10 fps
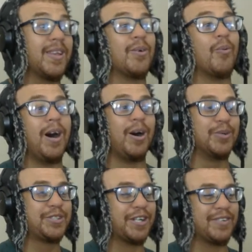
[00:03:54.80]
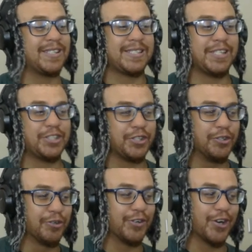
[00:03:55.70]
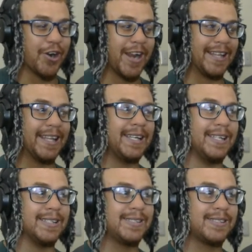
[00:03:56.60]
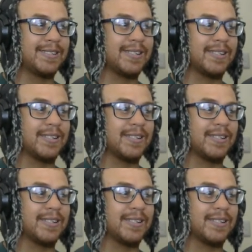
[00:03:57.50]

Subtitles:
Wow, whichever decision you'll regret least.